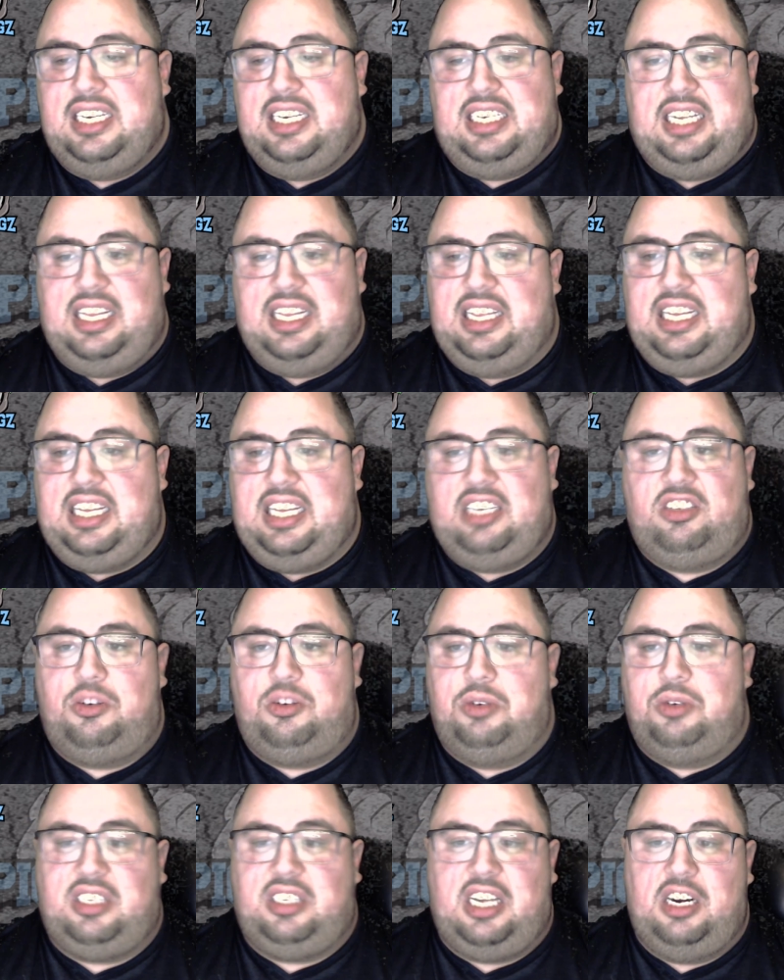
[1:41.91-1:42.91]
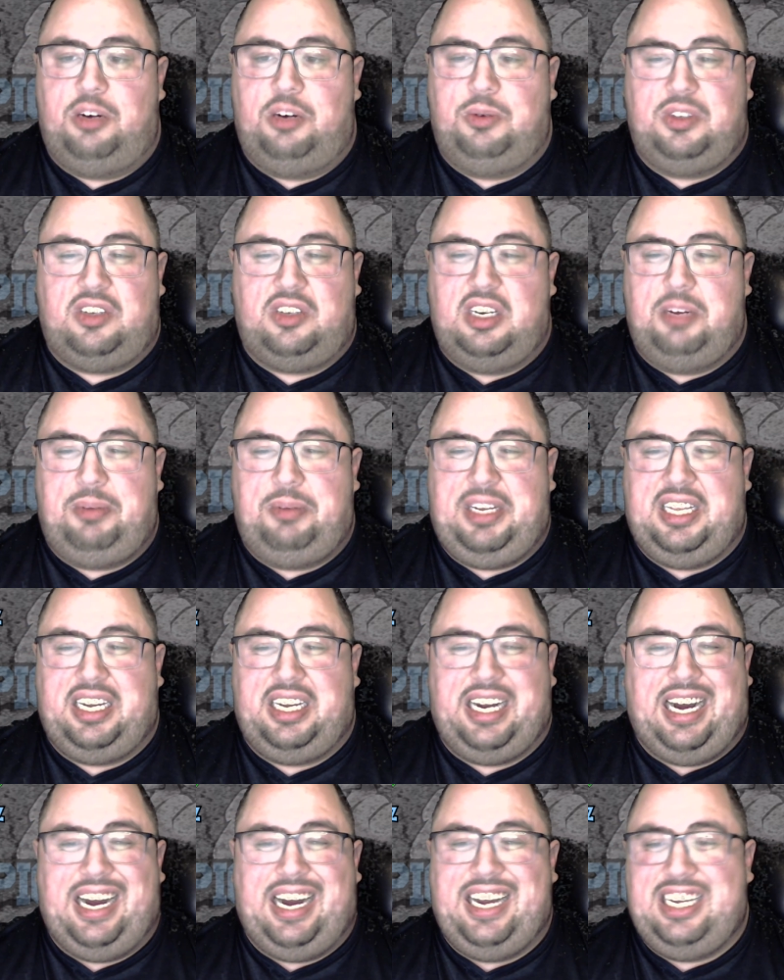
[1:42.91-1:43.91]
Didn't think Stuart Skinner was going to be the
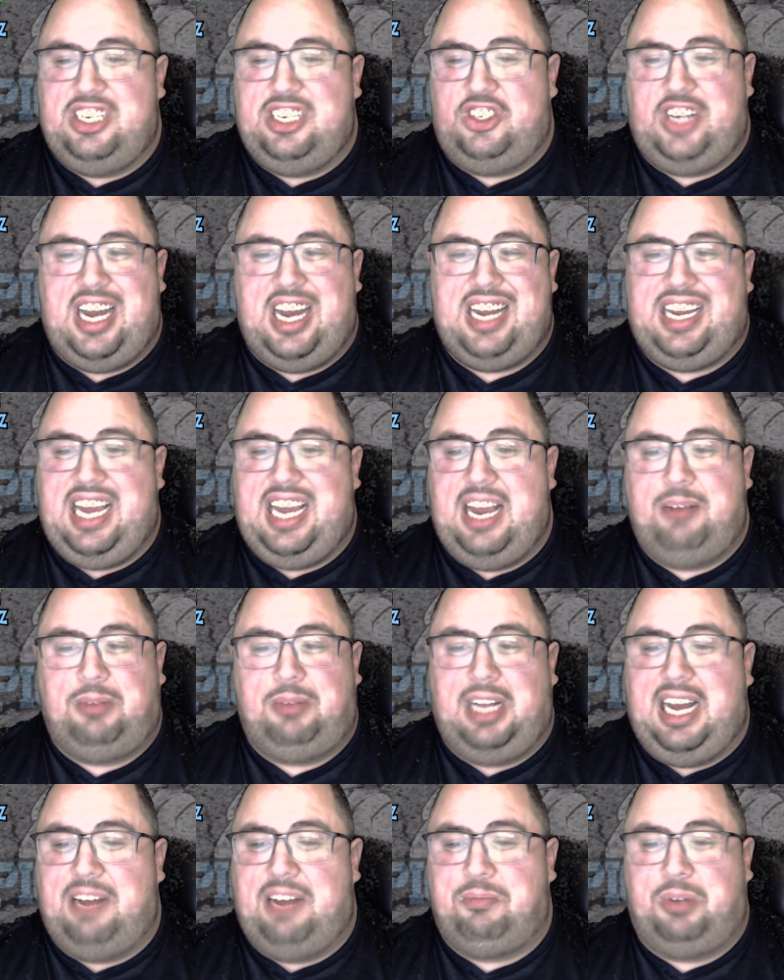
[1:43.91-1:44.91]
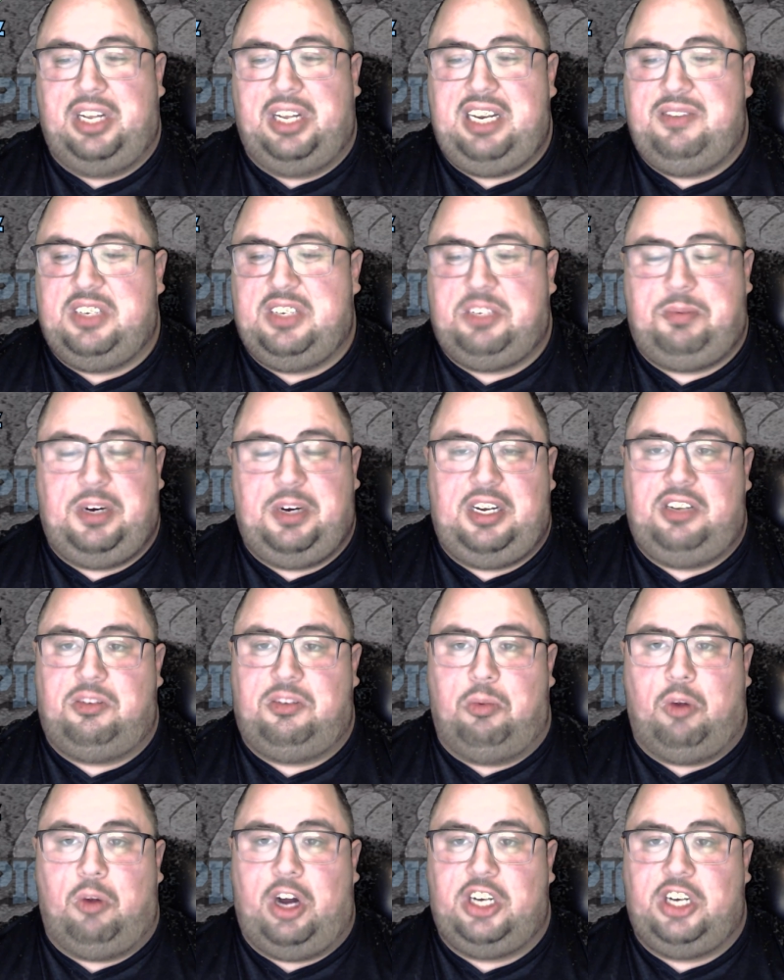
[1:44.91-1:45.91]
guy, and Jack Campbell. I have plenty of experience
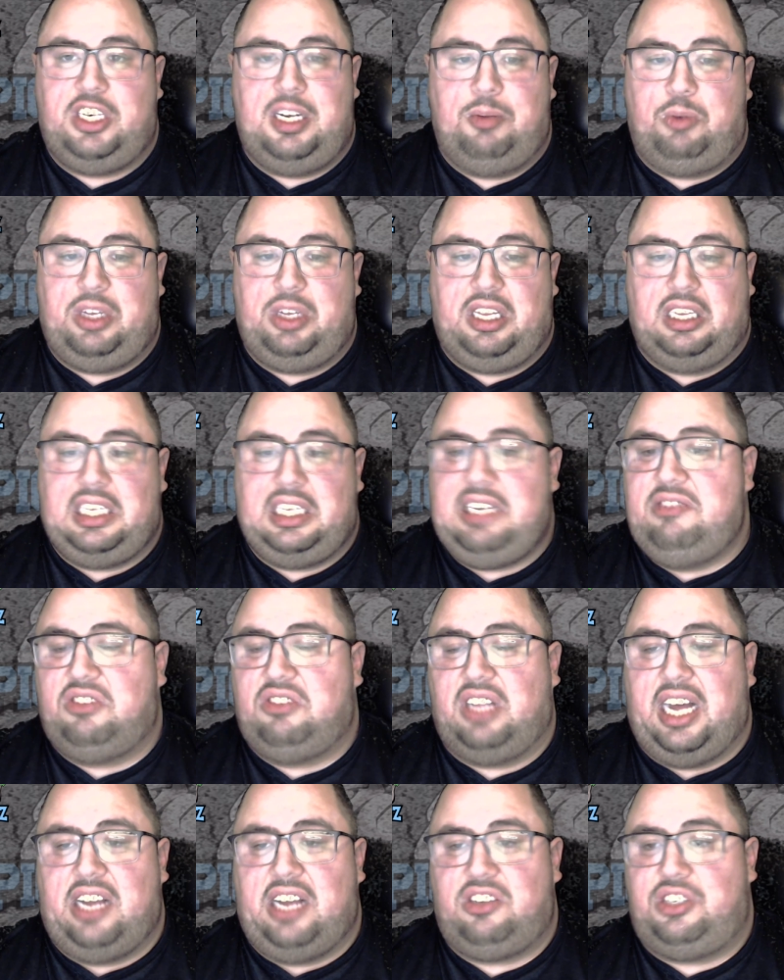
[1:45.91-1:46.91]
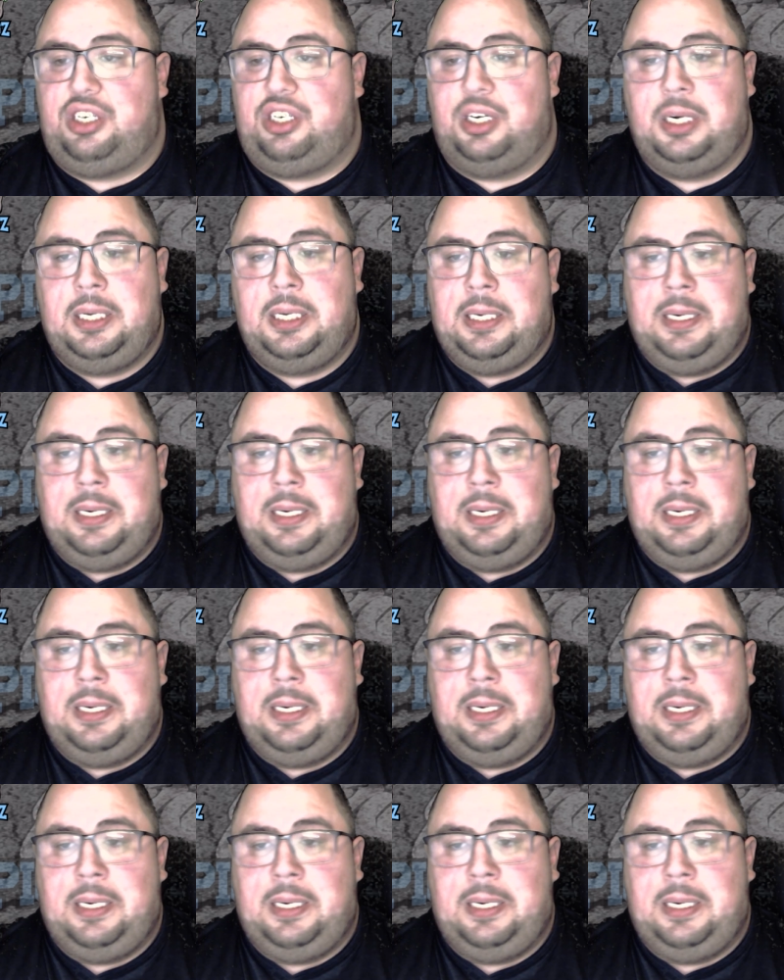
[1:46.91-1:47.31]
from watching him with the Leafs last year